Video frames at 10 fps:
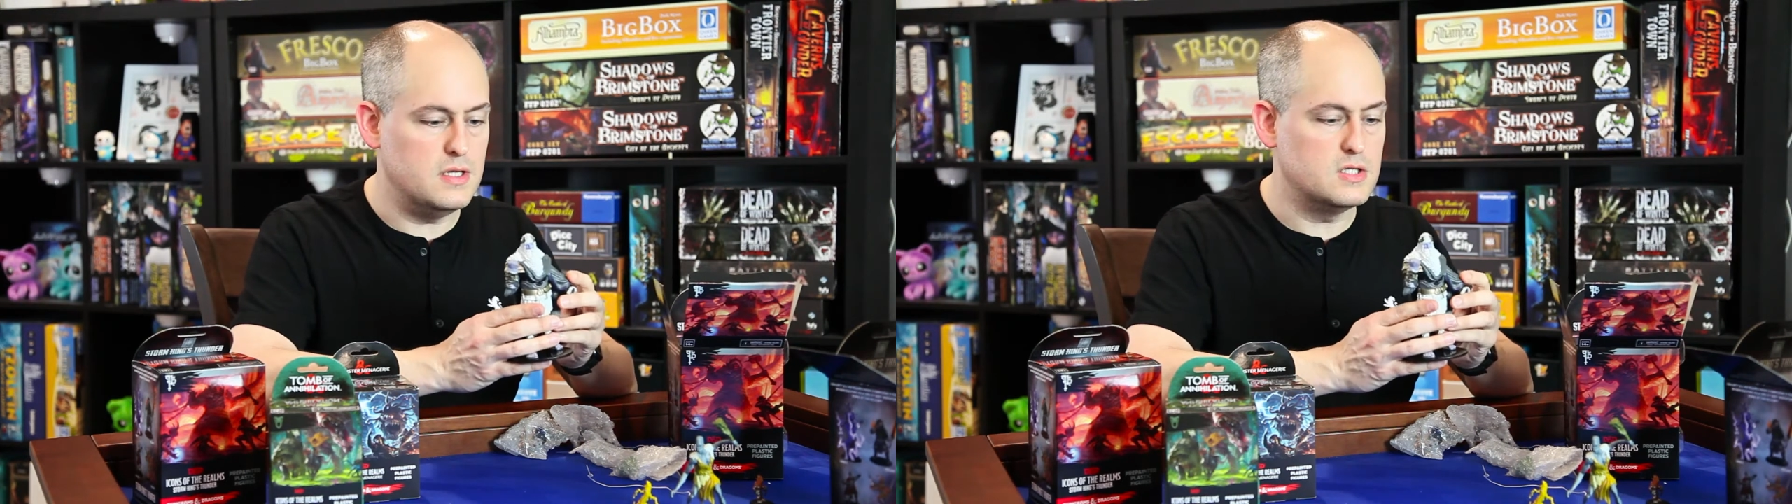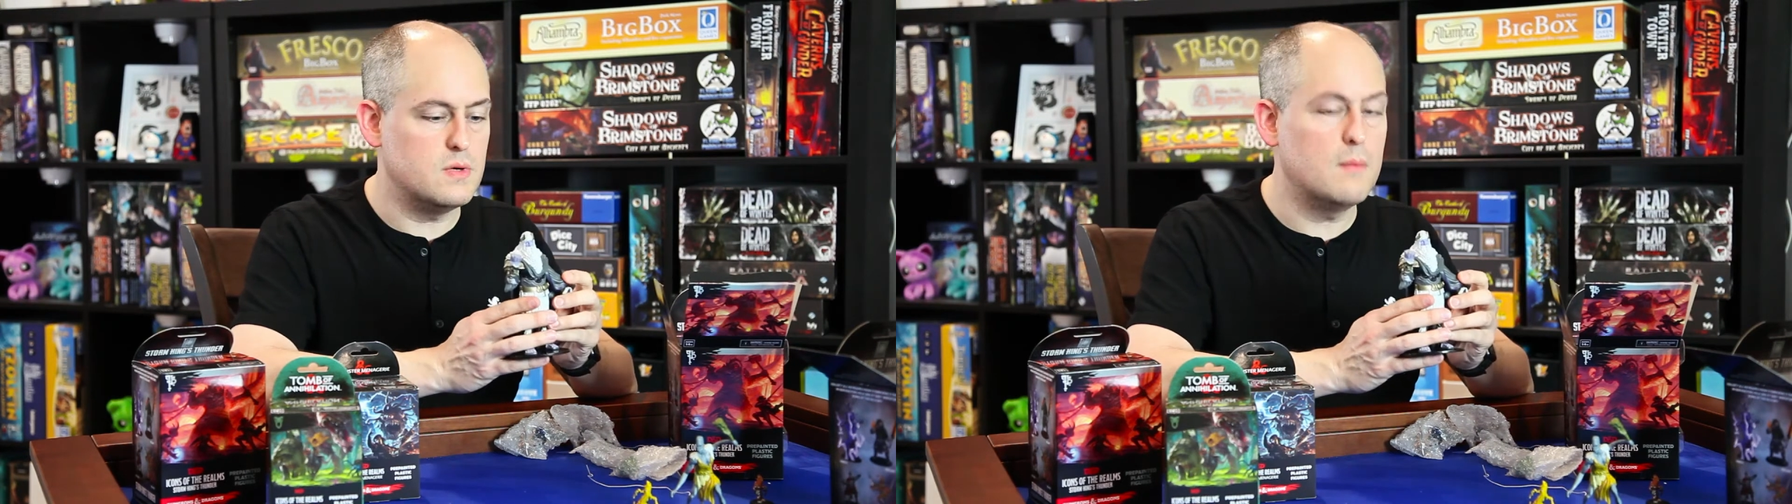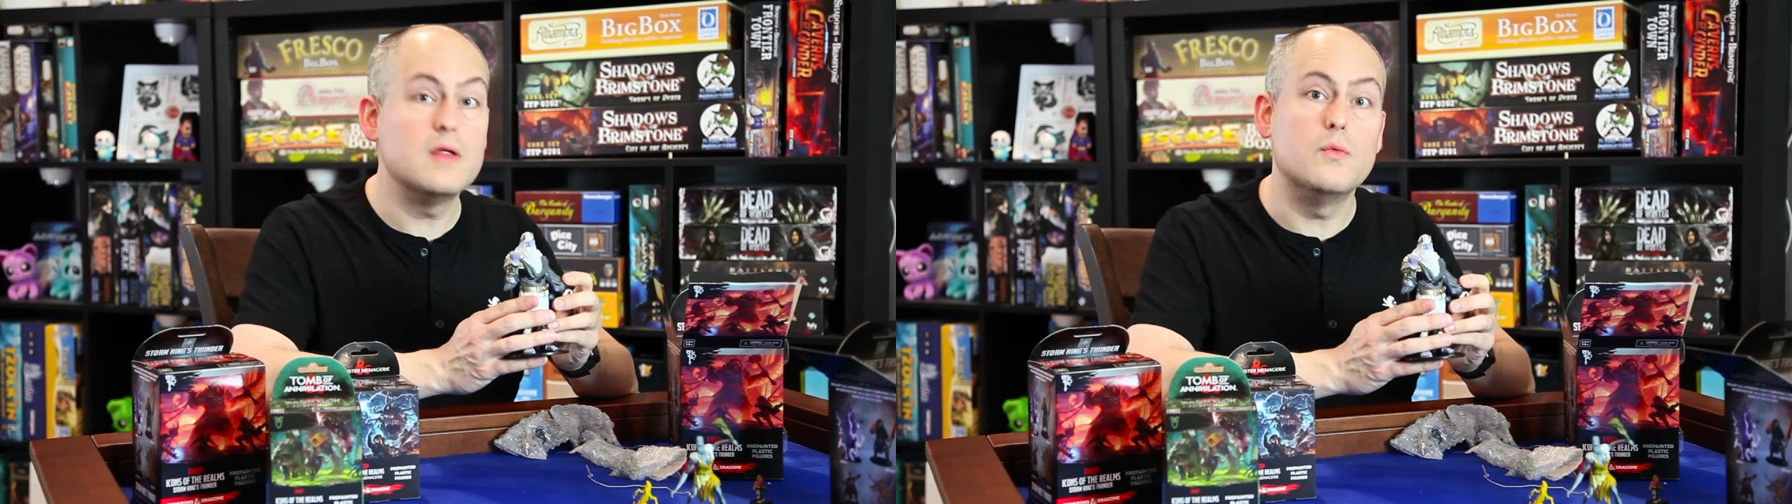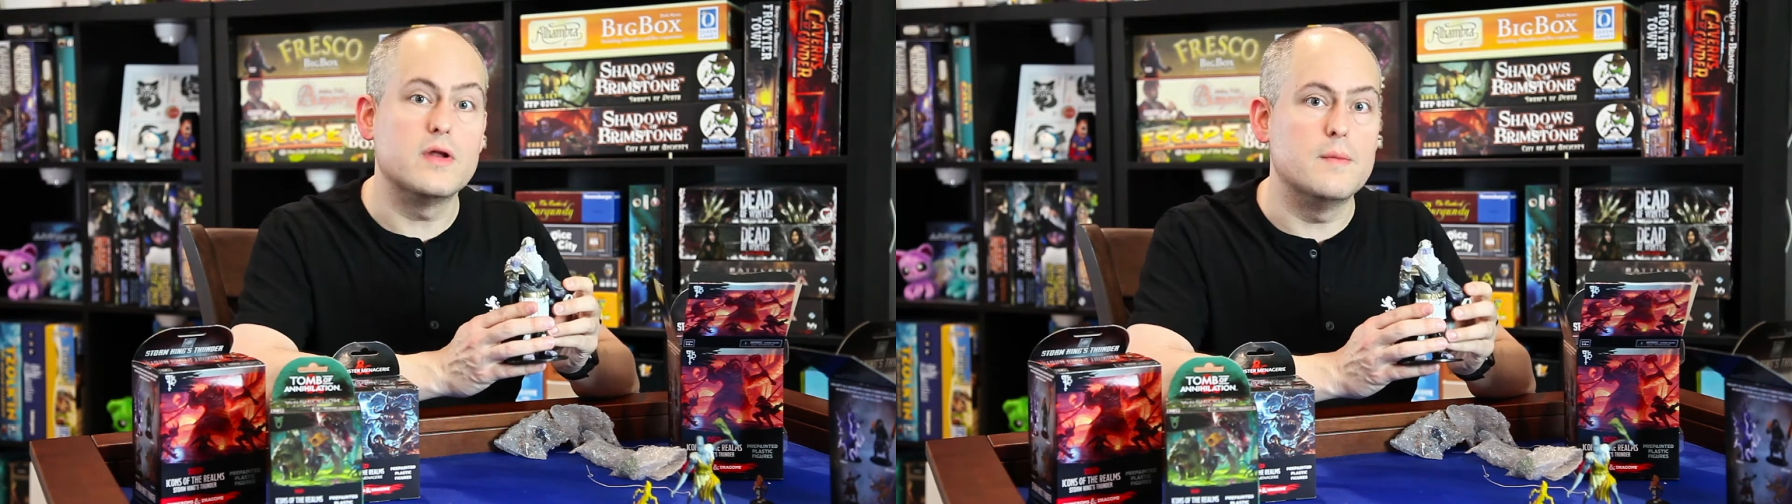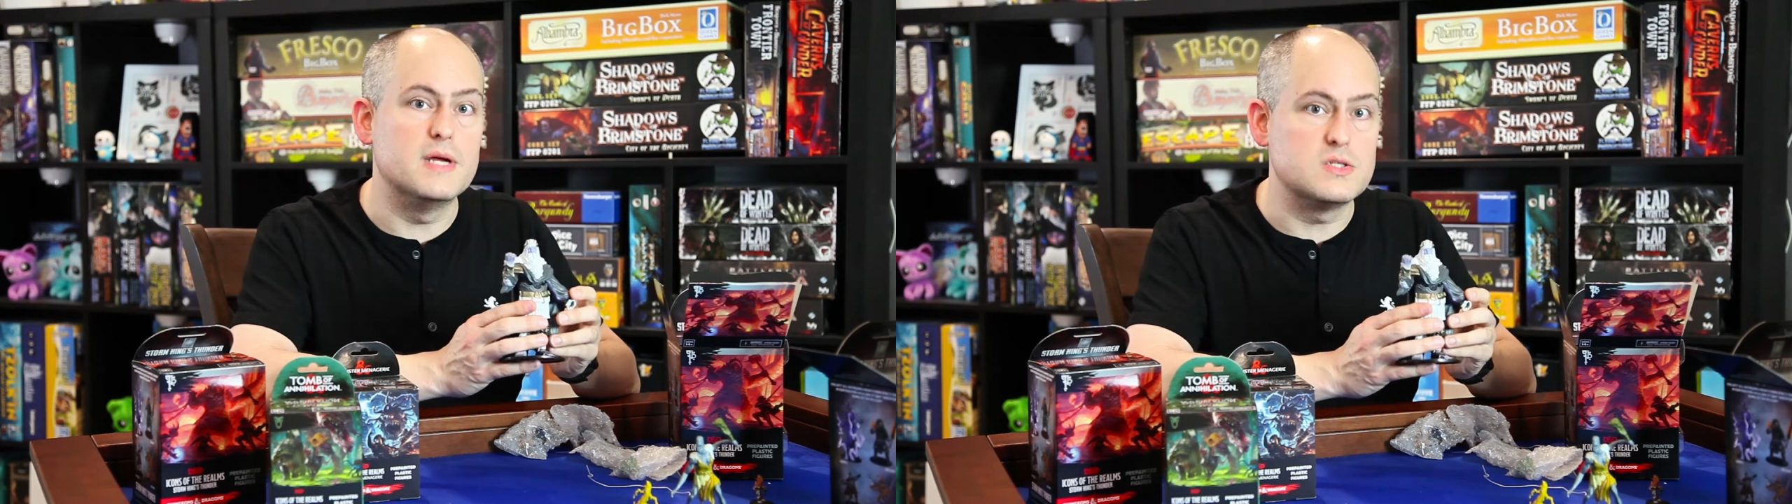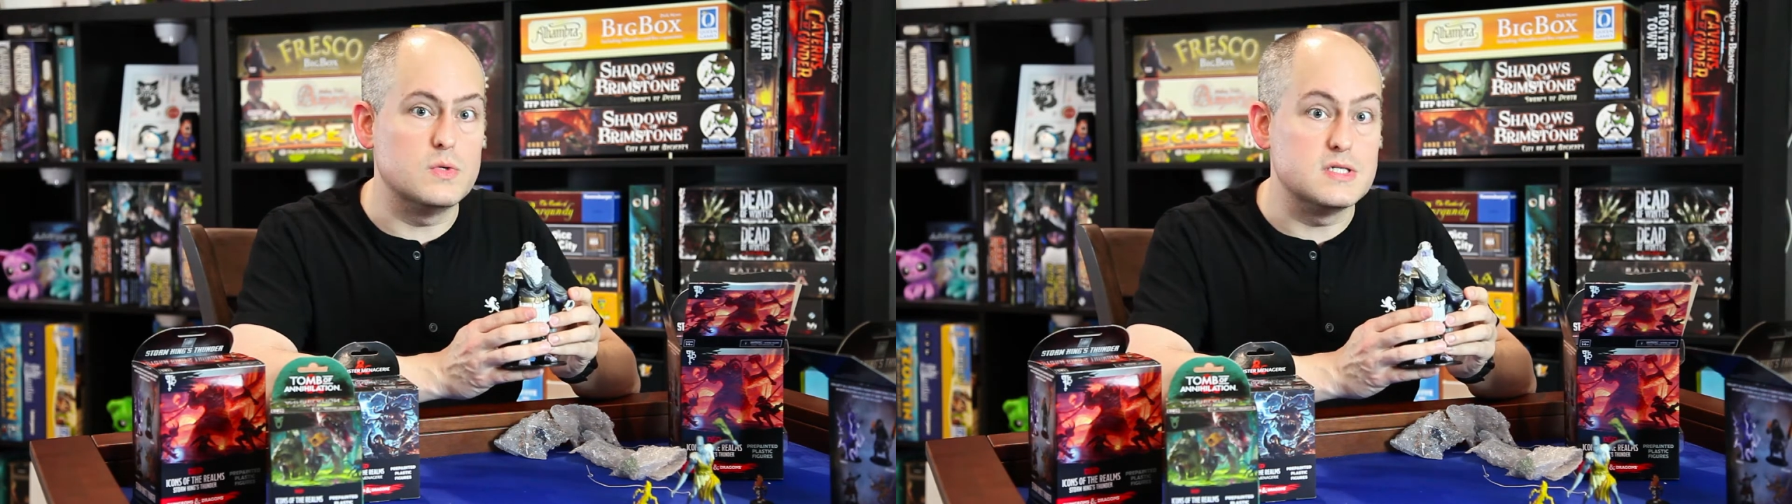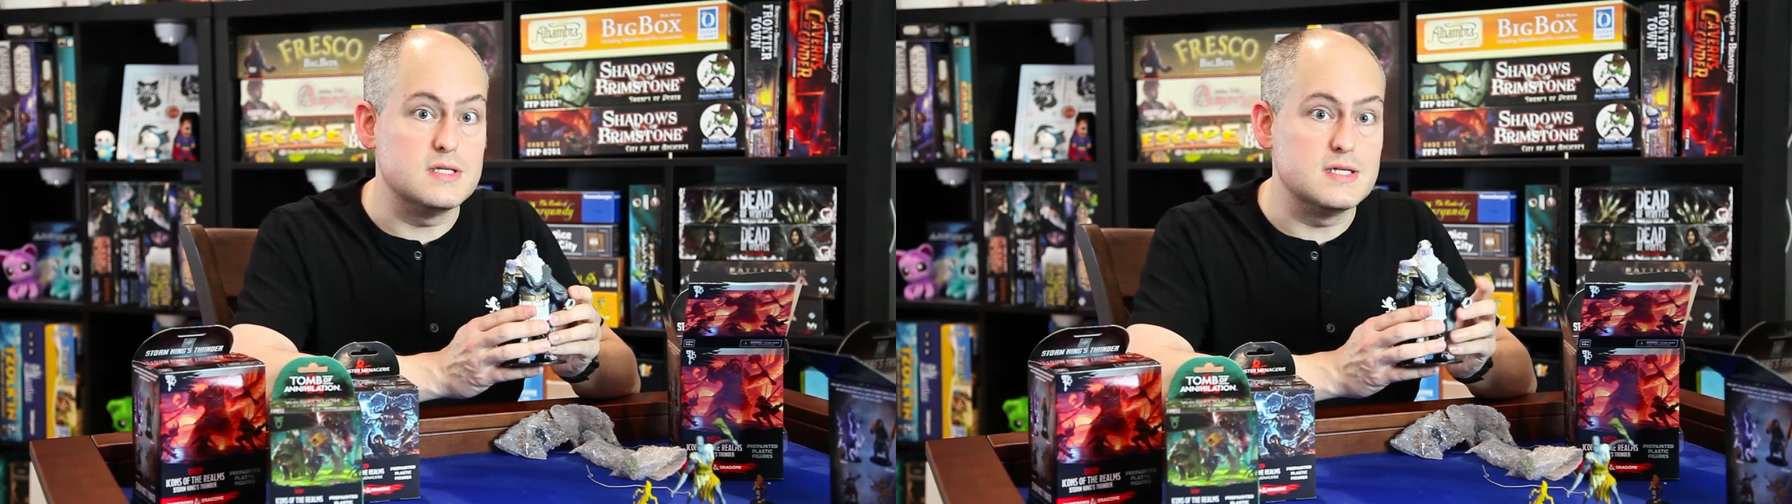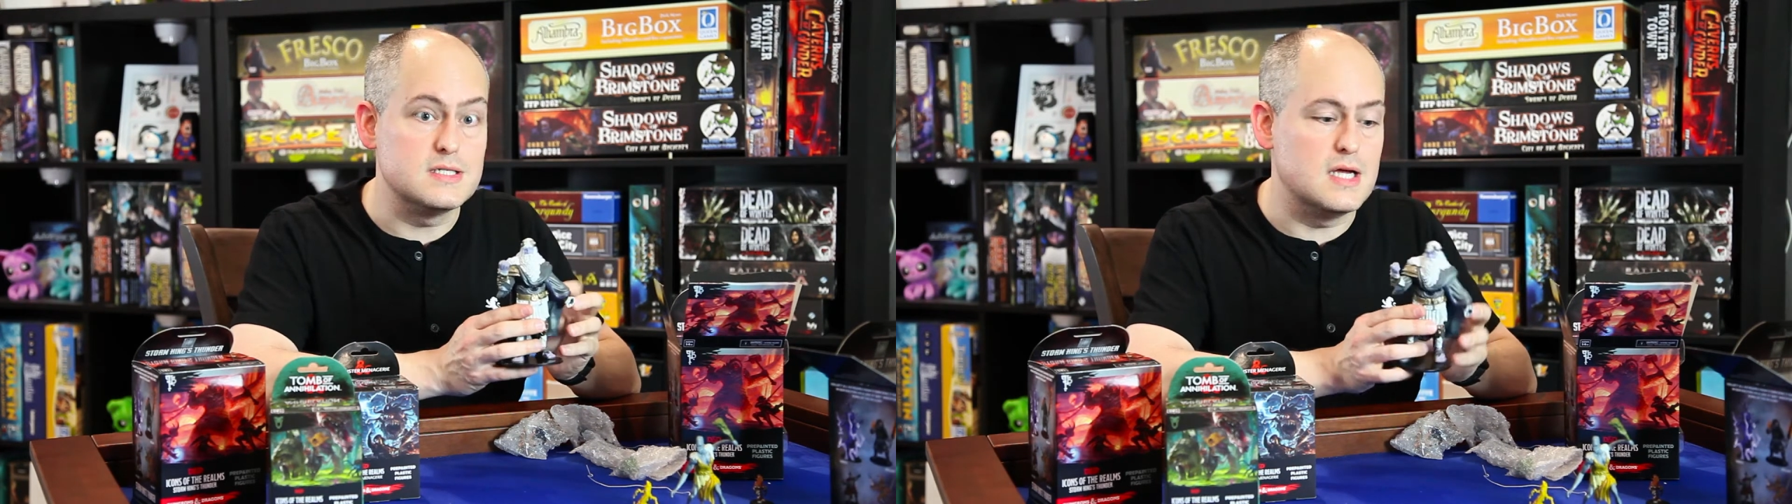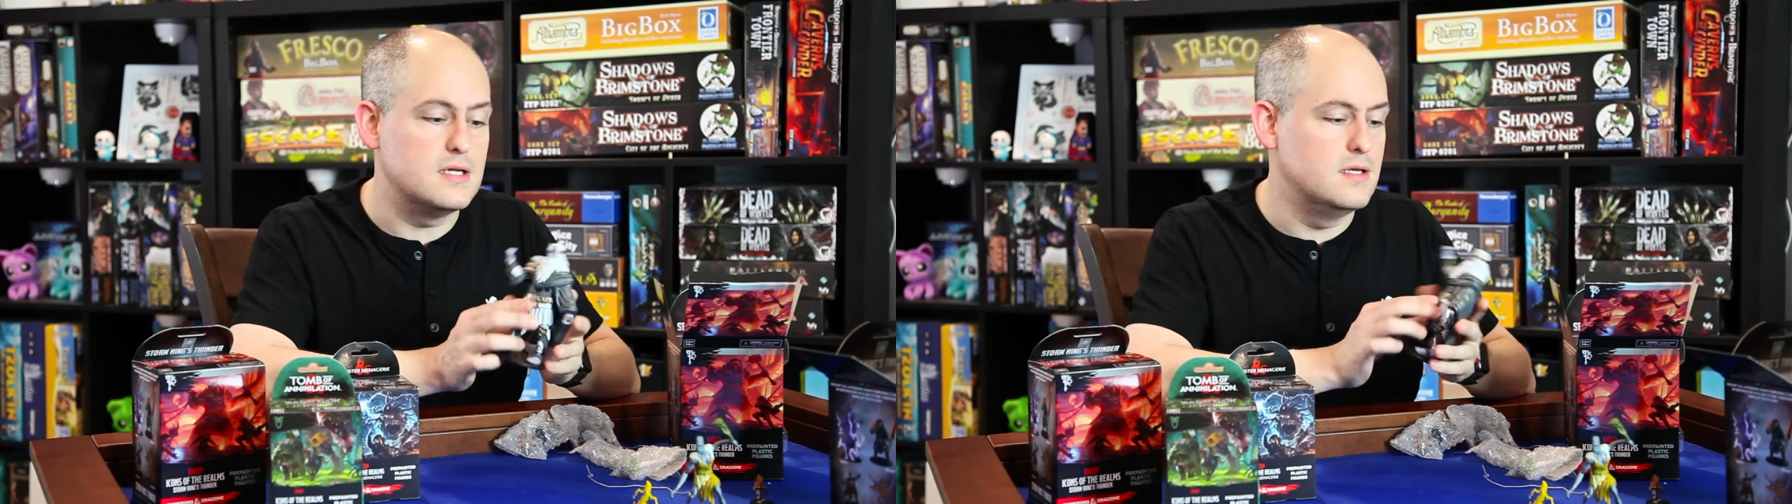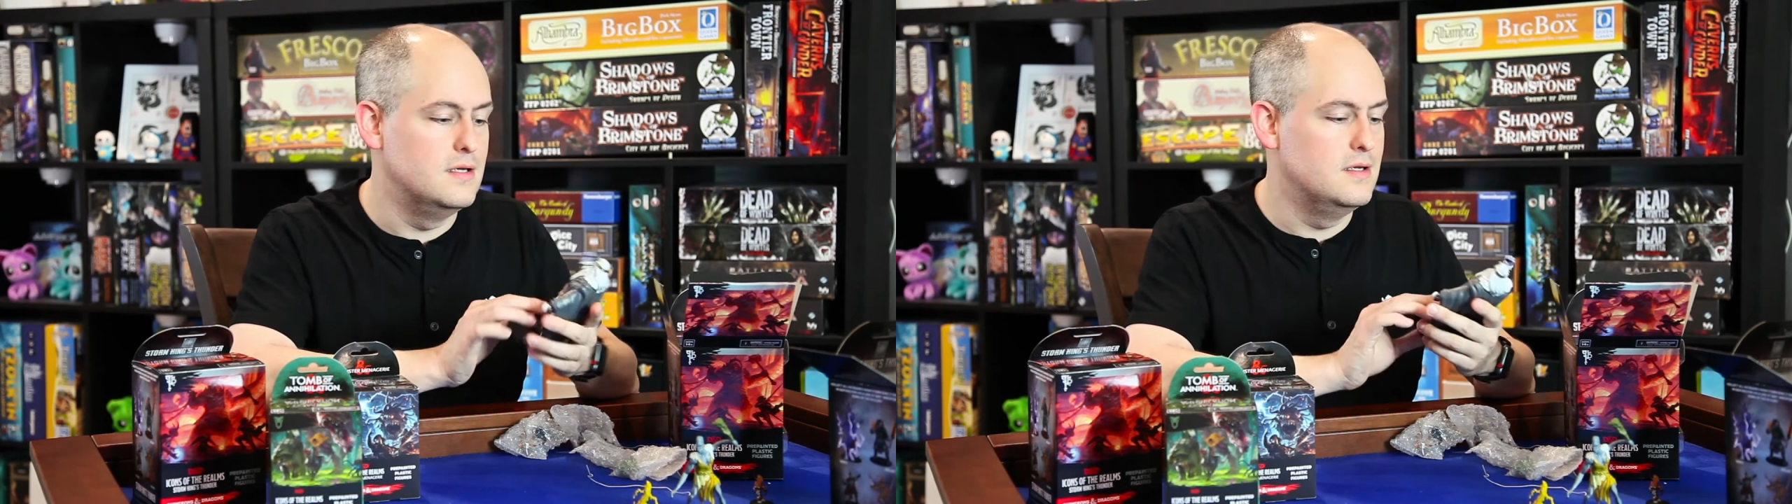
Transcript: It's probably one of the best ones in this set,